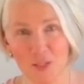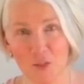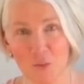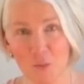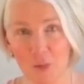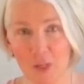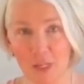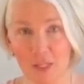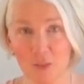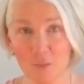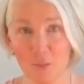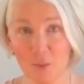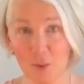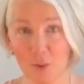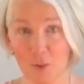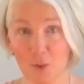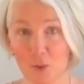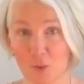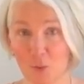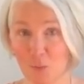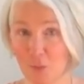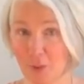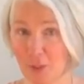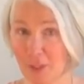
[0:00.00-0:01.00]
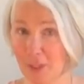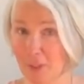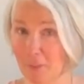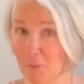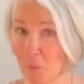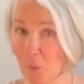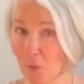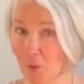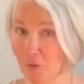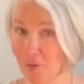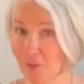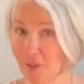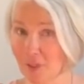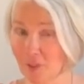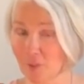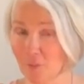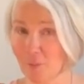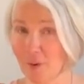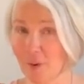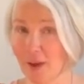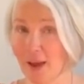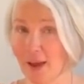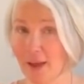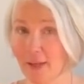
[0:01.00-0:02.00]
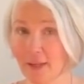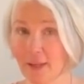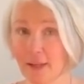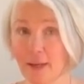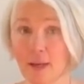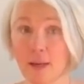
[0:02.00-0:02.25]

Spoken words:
space because you're bringing more things back,